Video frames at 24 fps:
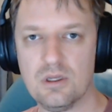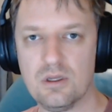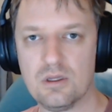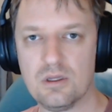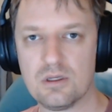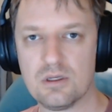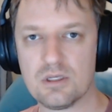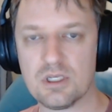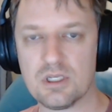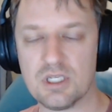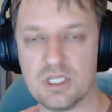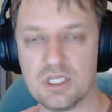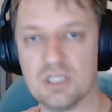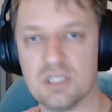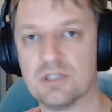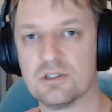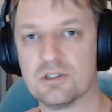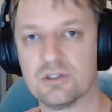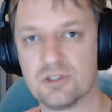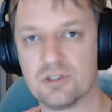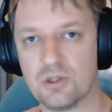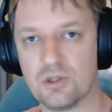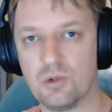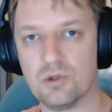geared
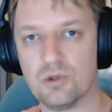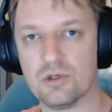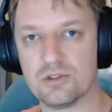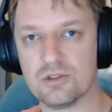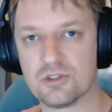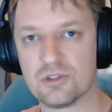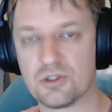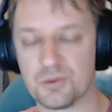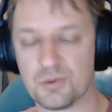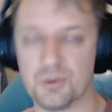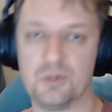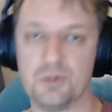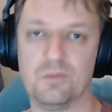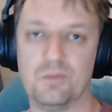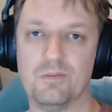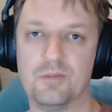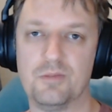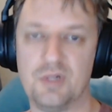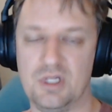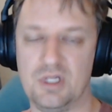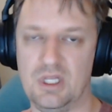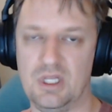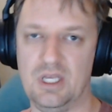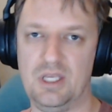towards group
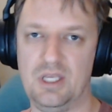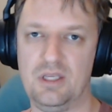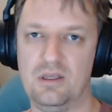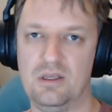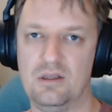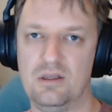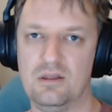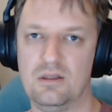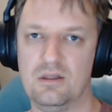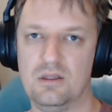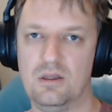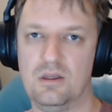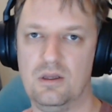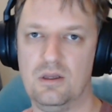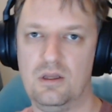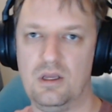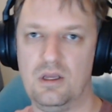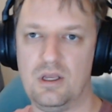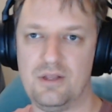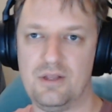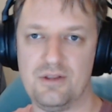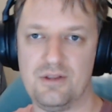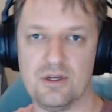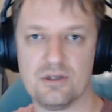play.
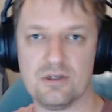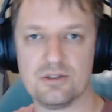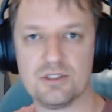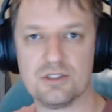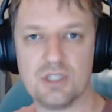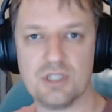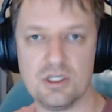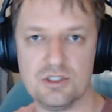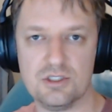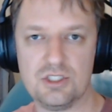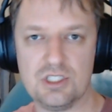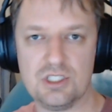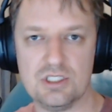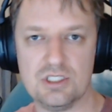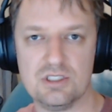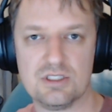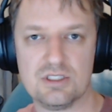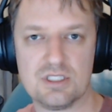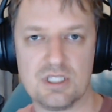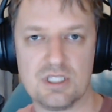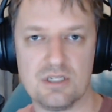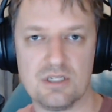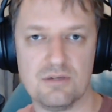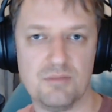There are dungeons
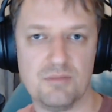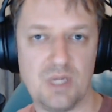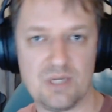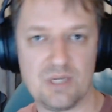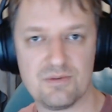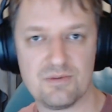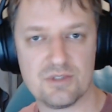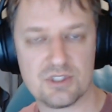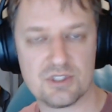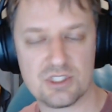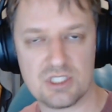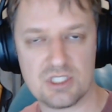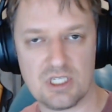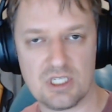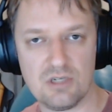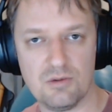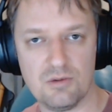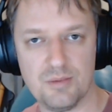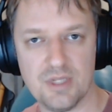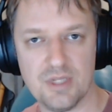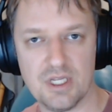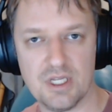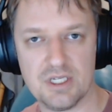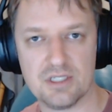that are meant for single
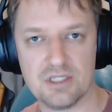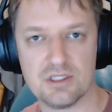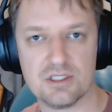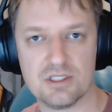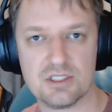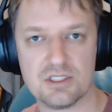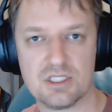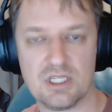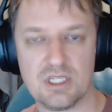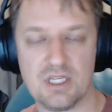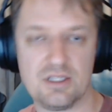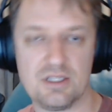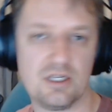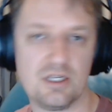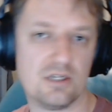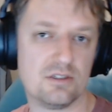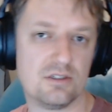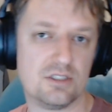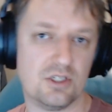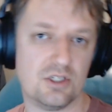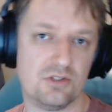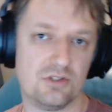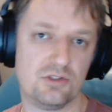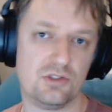players, and there are
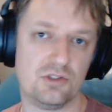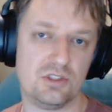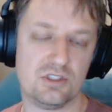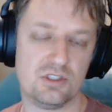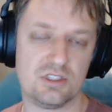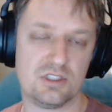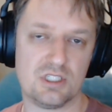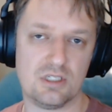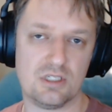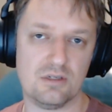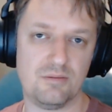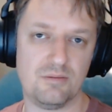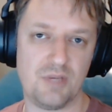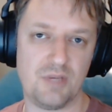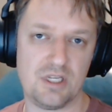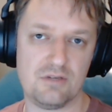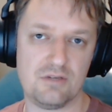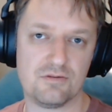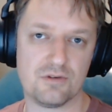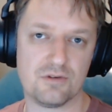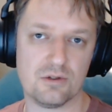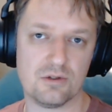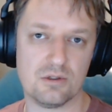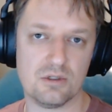dungeons that are made
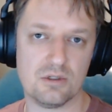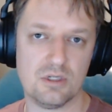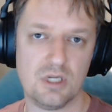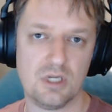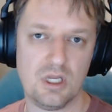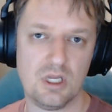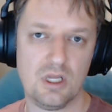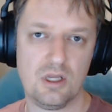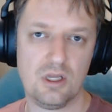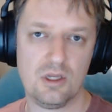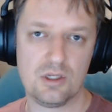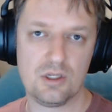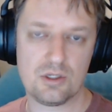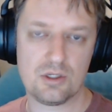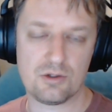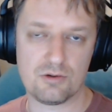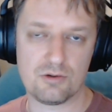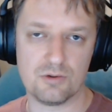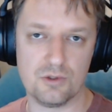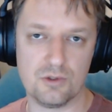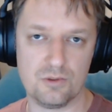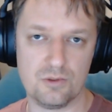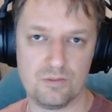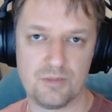for
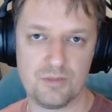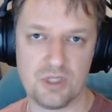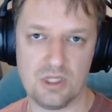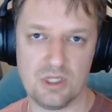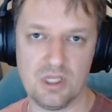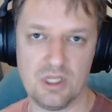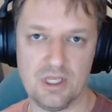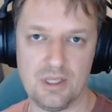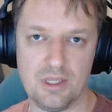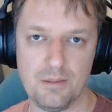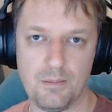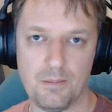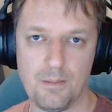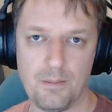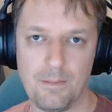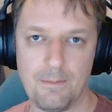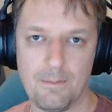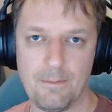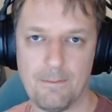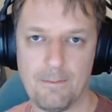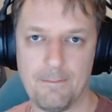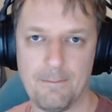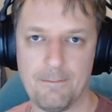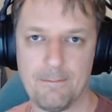group play.
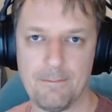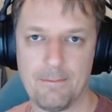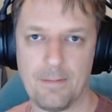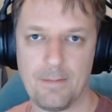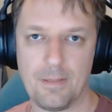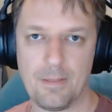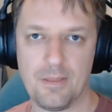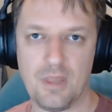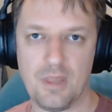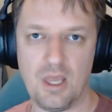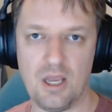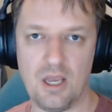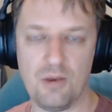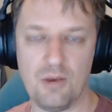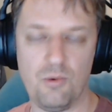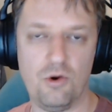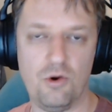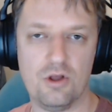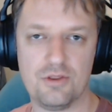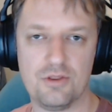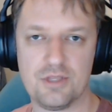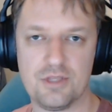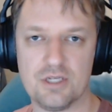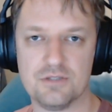I
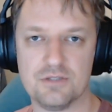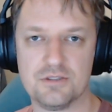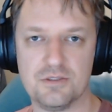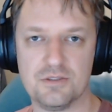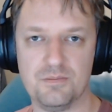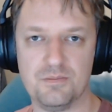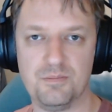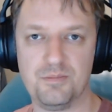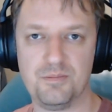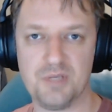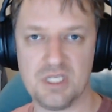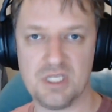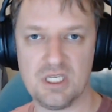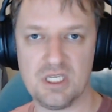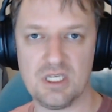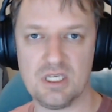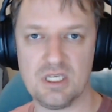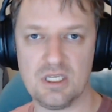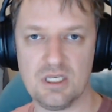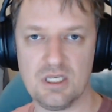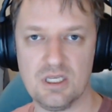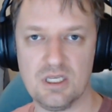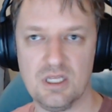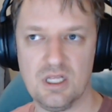want there to be
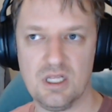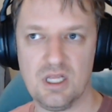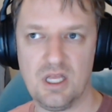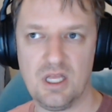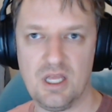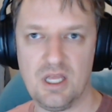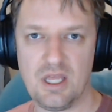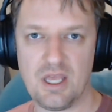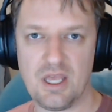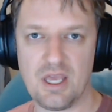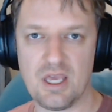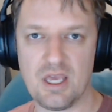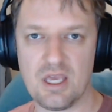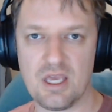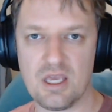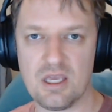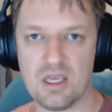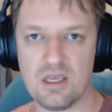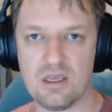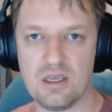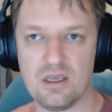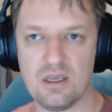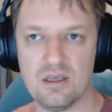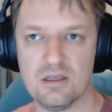
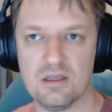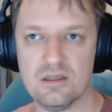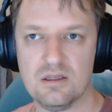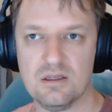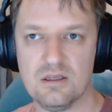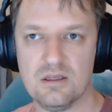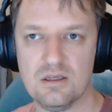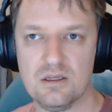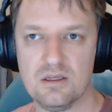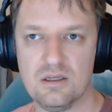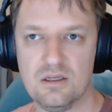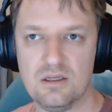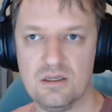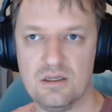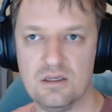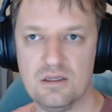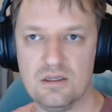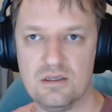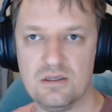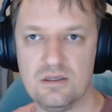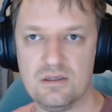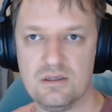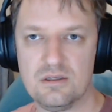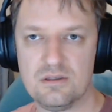a
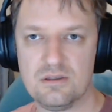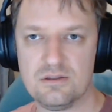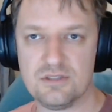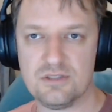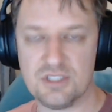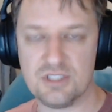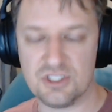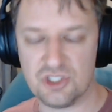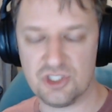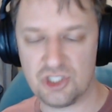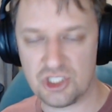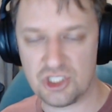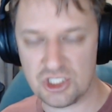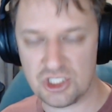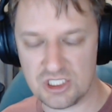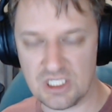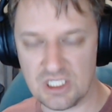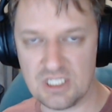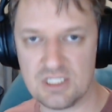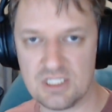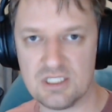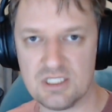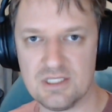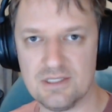
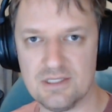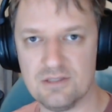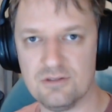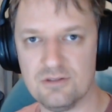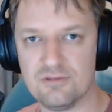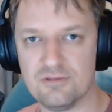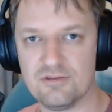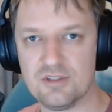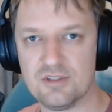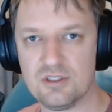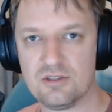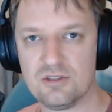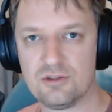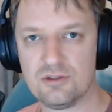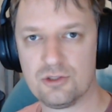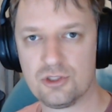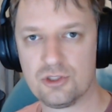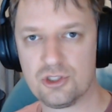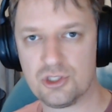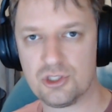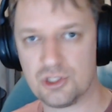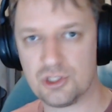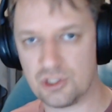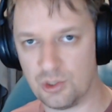distinctive
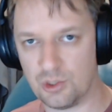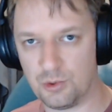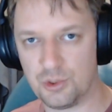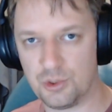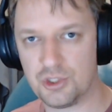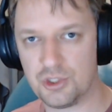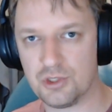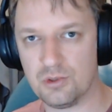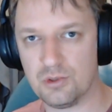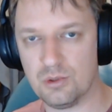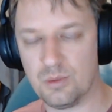social